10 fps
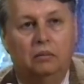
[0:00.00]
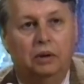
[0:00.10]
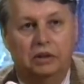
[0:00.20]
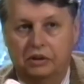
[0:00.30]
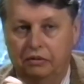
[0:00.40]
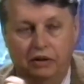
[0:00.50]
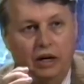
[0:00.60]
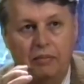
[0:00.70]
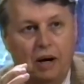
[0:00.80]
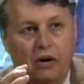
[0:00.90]
because they're
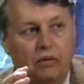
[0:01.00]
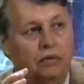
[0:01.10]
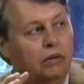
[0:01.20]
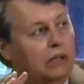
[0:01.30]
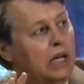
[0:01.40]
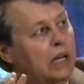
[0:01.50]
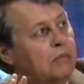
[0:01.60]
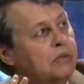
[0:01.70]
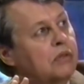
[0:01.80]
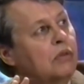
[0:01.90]
very powerful, can
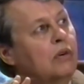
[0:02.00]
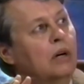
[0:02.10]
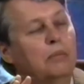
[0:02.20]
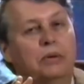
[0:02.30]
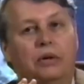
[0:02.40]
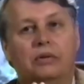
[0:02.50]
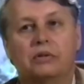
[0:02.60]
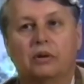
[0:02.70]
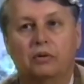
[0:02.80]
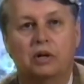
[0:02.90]
absorb
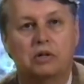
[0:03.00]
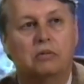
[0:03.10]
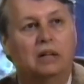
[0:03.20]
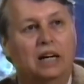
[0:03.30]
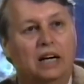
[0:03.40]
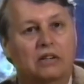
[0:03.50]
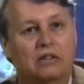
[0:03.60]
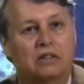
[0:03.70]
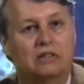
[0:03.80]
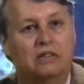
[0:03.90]
those ritual
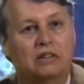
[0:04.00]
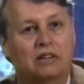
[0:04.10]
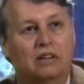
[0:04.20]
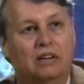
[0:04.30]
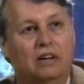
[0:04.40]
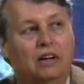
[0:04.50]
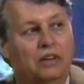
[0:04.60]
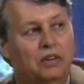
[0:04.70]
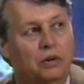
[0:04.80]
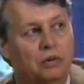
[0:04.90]
actions.
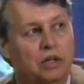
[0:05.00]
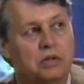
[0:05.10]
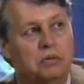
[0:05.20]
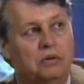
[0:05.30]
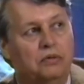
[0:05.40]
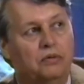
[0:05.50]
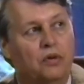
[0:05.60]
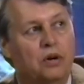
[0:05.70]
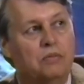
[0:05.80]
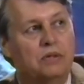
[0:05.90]
The ritual
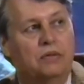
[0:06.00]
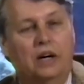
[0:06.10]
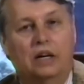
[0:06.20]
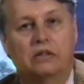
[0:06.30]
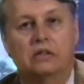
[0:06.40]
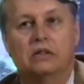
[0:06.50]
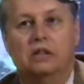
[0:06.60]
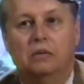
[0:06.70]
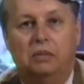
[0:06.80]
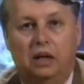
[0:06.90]
forms of actions
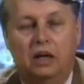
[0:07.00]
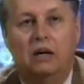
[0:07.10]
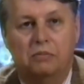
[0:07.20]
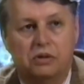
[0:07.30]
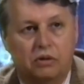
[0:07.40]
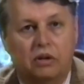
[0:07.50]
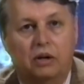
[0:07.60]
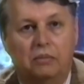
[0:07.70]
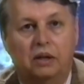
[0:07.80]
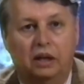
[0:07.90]
can be
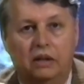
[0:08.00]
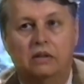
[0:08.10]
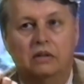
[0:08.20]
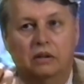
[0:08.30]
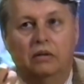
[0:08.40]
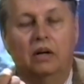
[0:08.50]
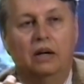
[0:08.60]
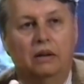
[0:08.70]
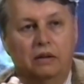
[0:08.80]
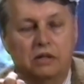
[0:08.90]
absorbed into
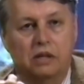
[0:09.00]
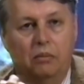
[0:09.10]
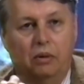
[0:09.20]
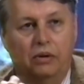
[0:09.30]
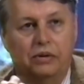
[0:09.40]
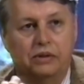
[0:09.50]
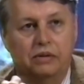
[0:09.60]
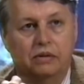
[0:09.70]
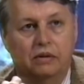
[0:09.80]
the symbols.